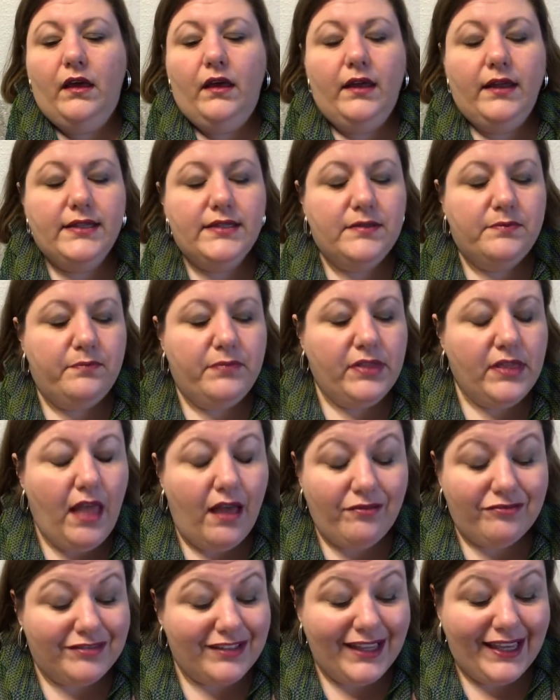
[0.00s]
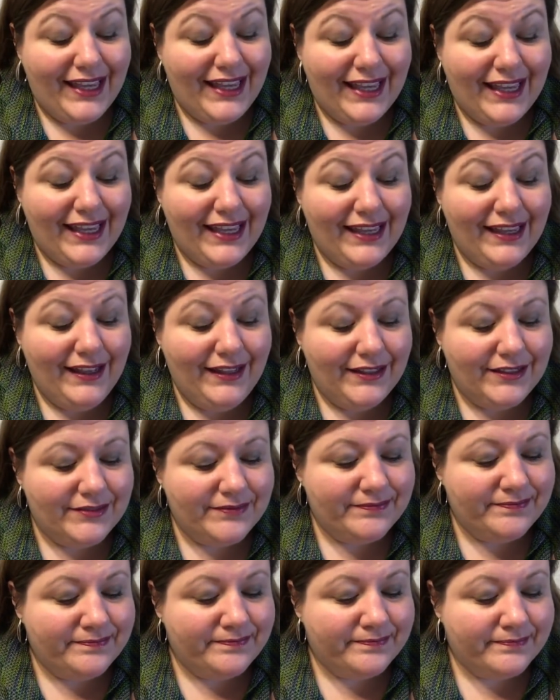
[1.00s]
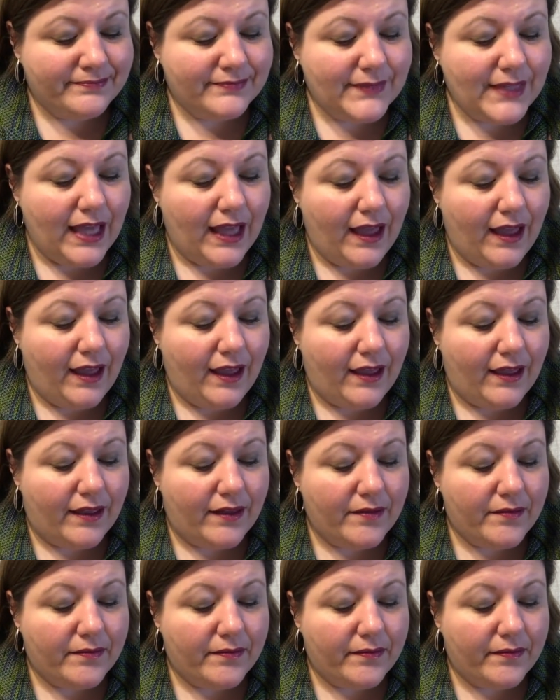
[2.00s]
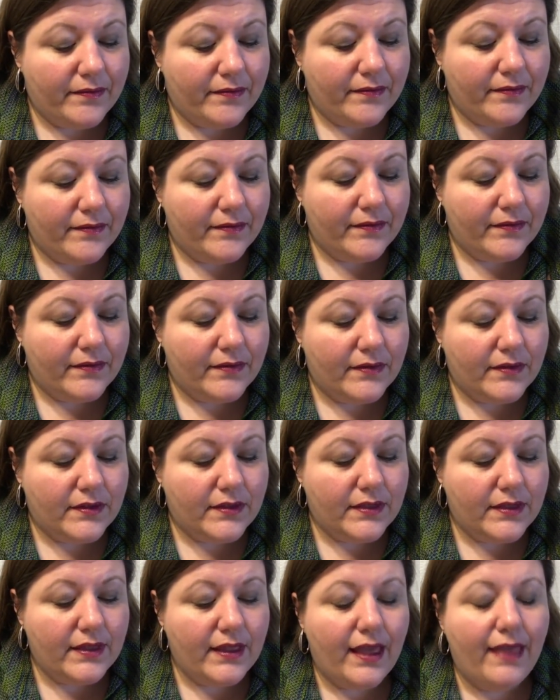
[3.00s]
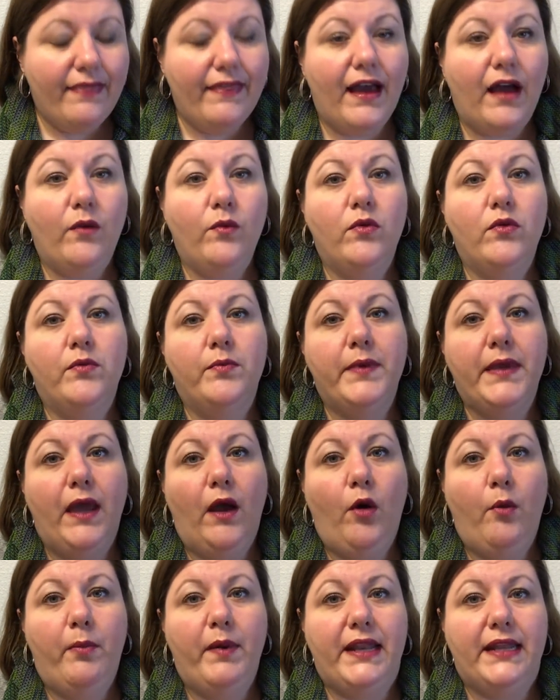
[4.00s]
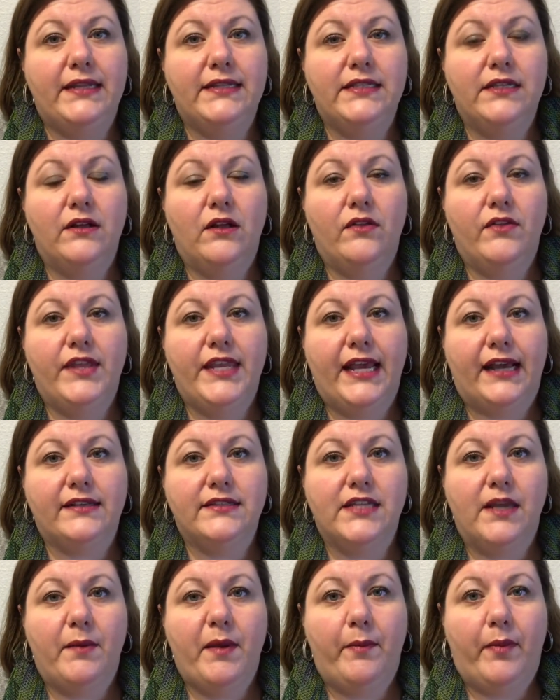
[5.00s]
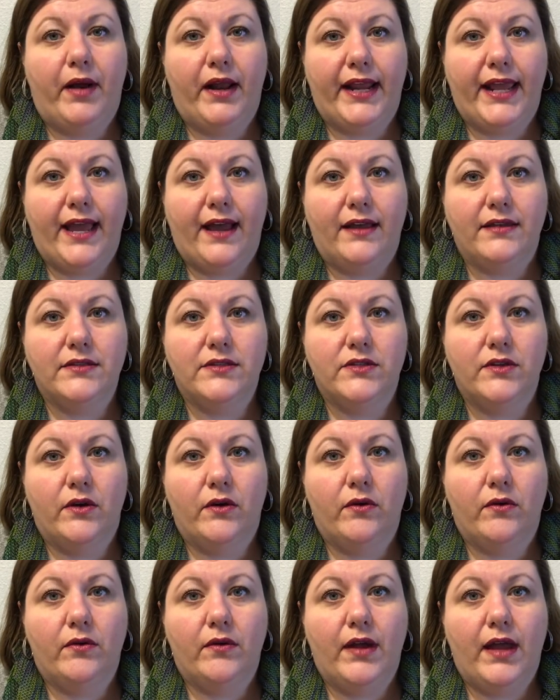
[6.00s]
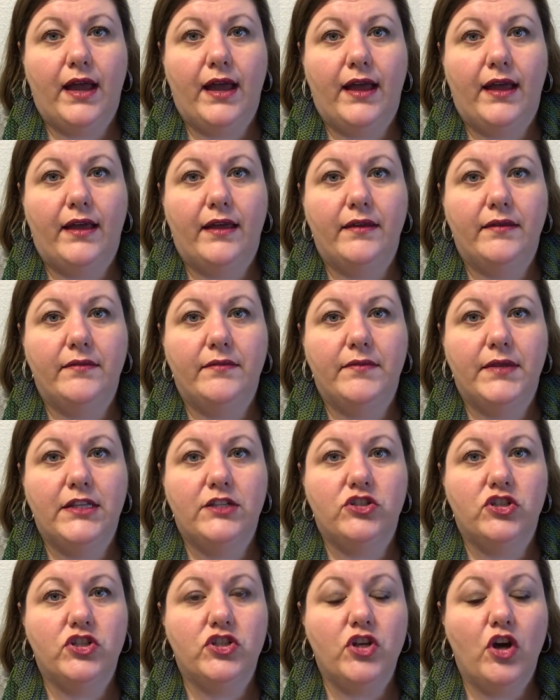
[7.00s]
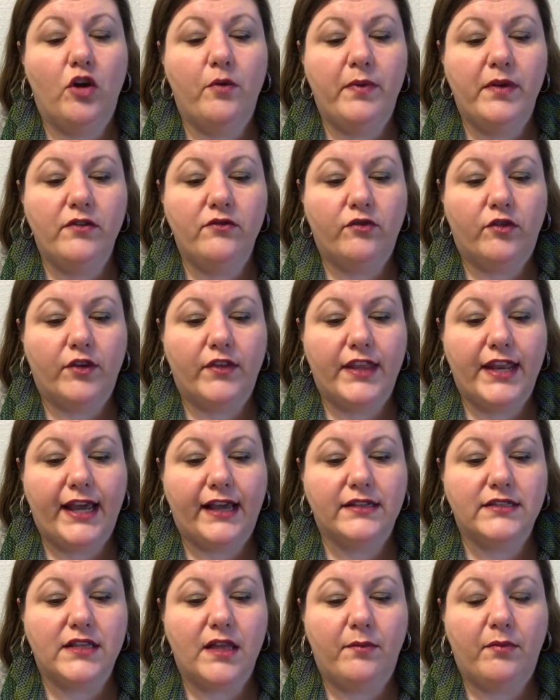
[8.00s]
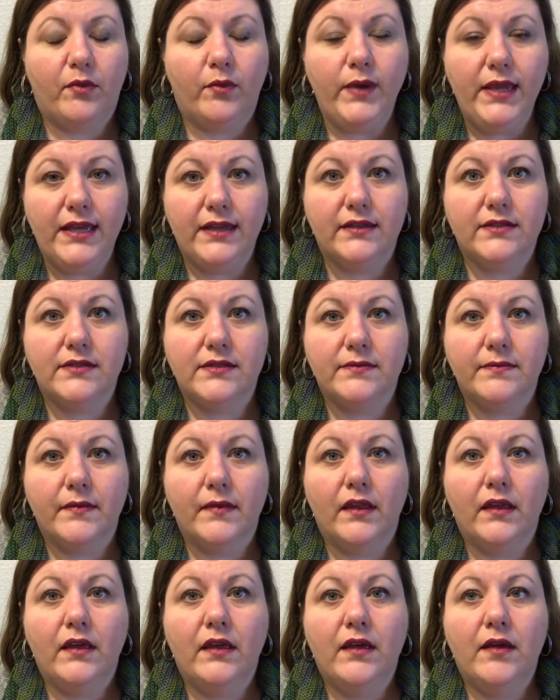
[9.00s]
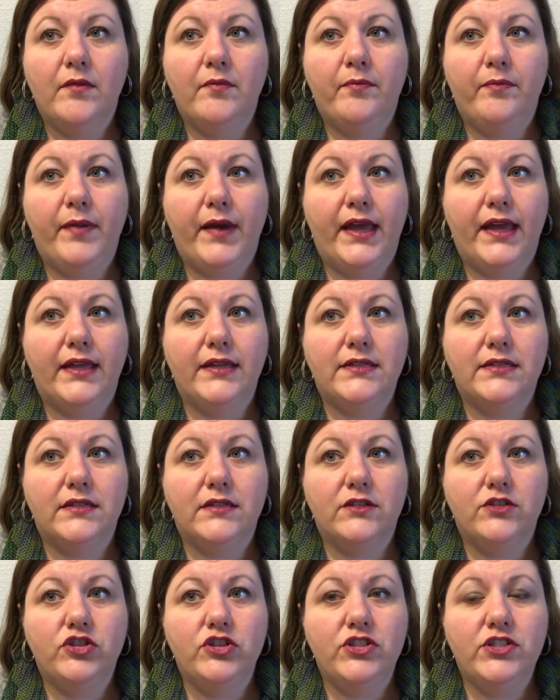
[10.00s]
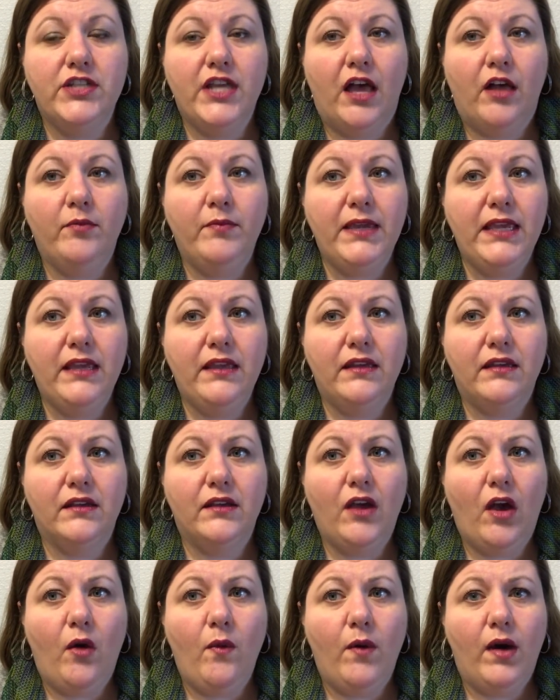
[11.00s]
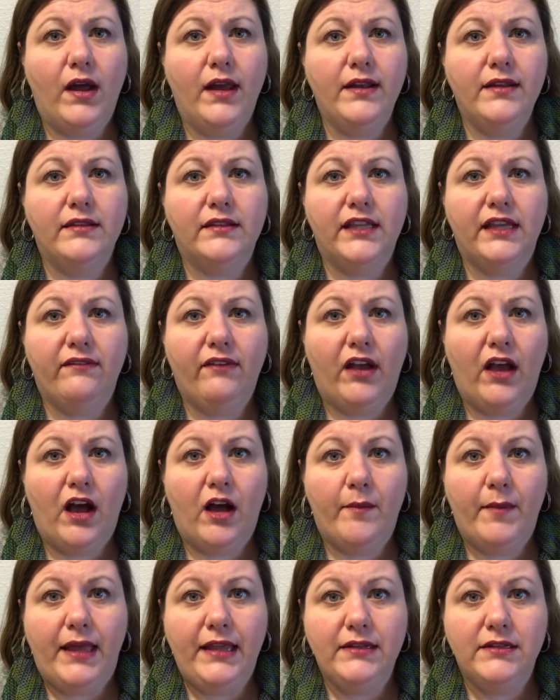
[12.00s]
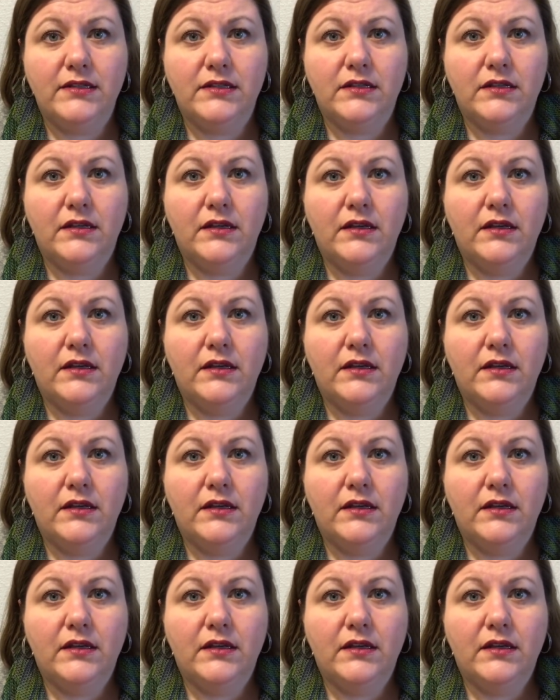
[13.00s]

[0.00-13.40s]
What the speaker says: That's lovely. And that will be open until the next time I podcast. So it's just open for the next couple weeks. But just tell me, go on, leave a comment,